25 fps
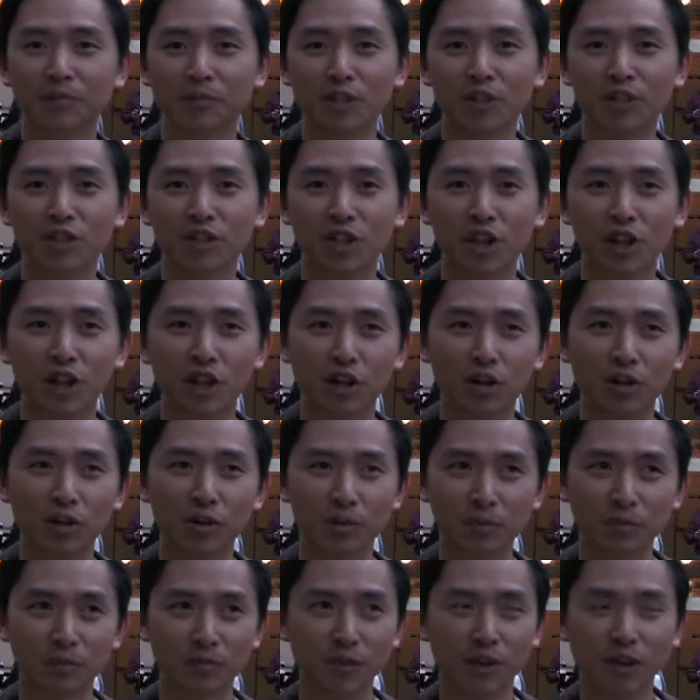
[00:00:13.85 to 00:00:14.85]
So
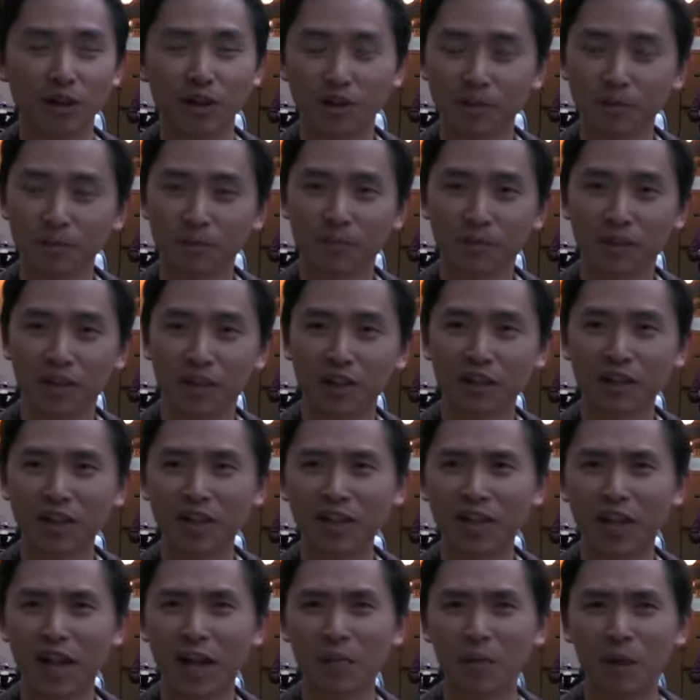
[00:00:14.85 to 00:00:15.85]
in the
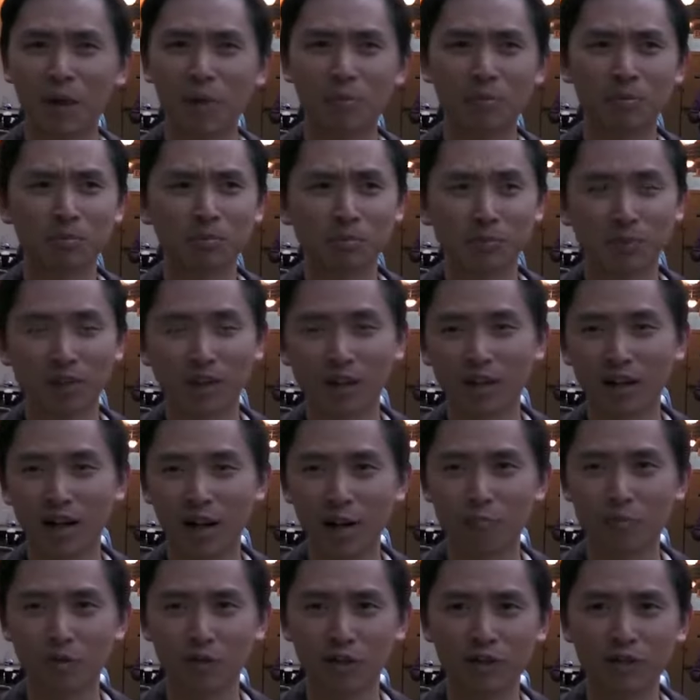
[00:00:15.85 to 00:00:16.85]
daytime
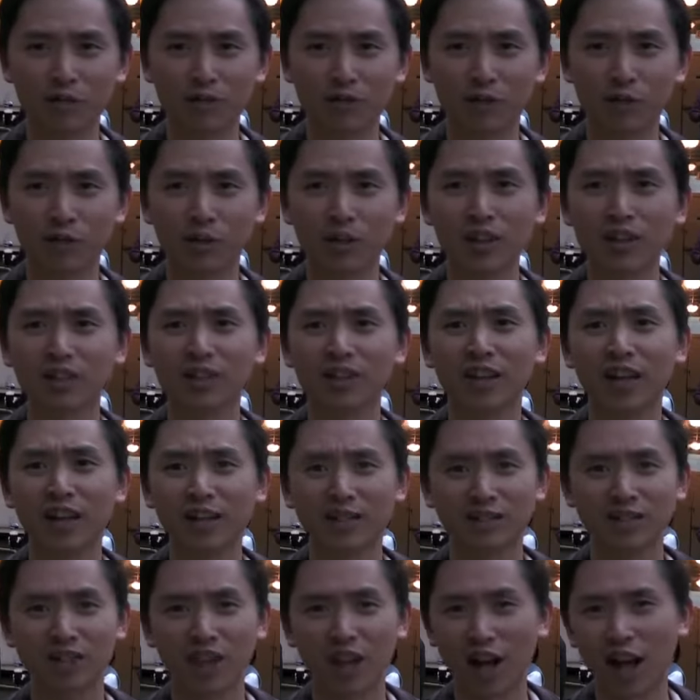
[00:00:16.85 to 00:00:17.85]
I'm working for
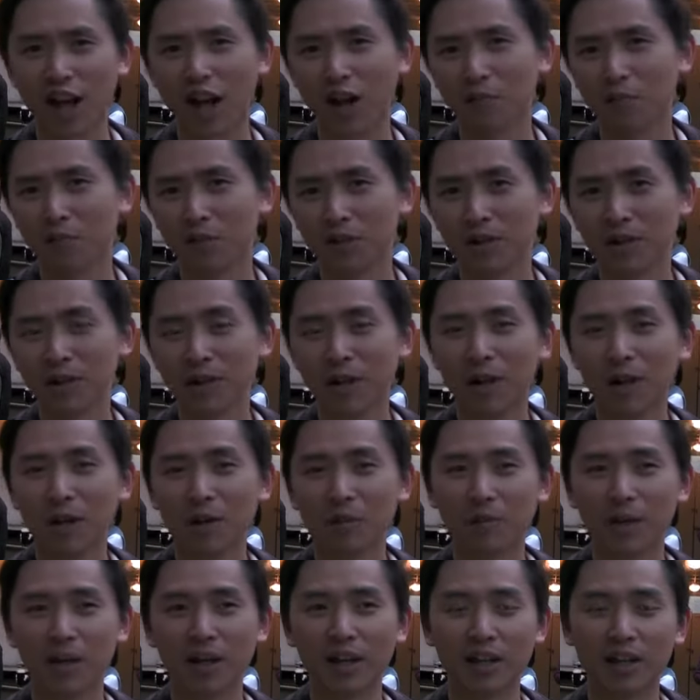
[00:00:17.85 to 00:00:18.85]
internet startup,
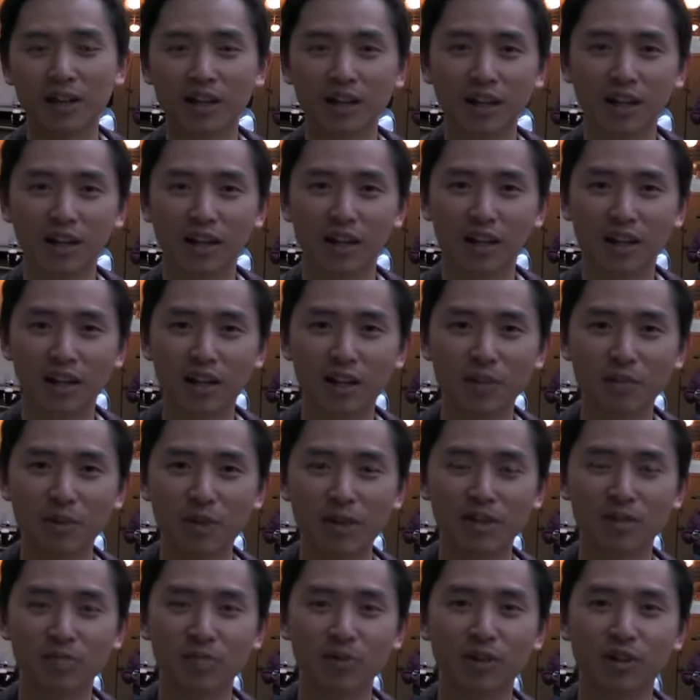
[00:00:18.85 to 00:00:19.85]
but in
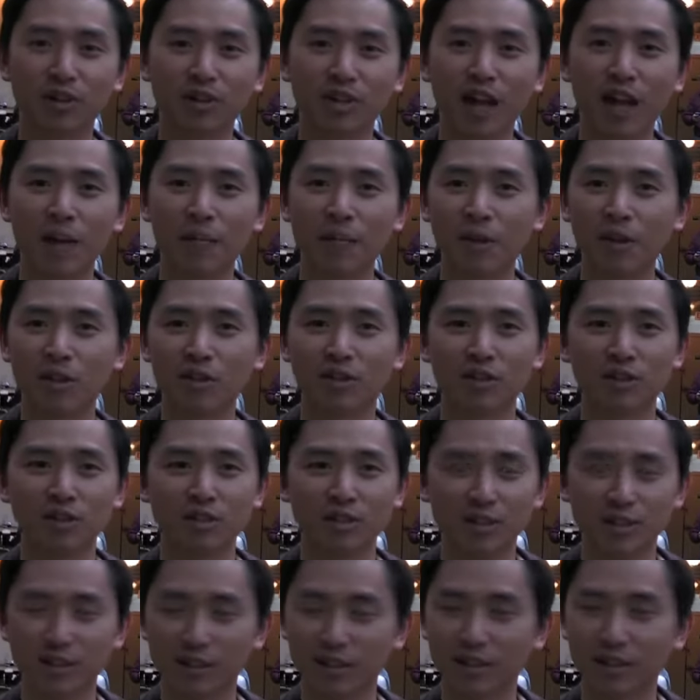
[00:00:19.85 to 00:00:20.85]
my spare time I
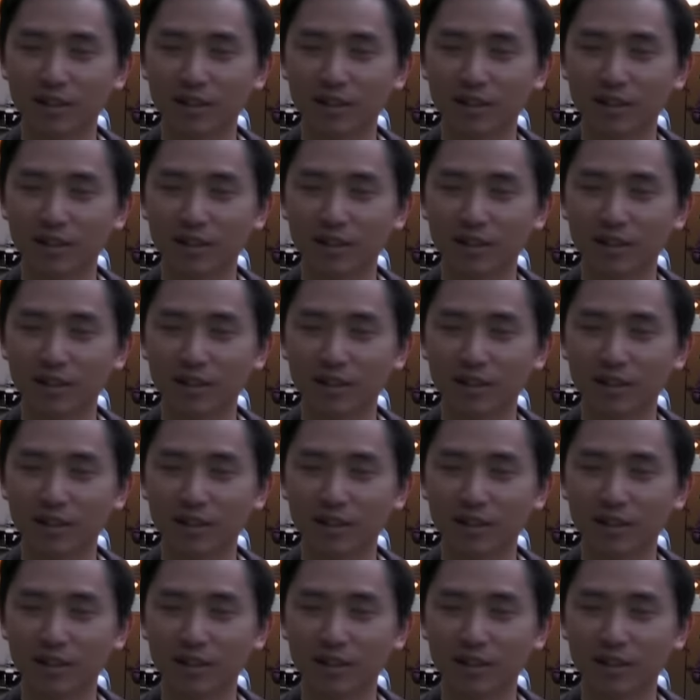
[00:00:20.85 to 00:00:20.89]
just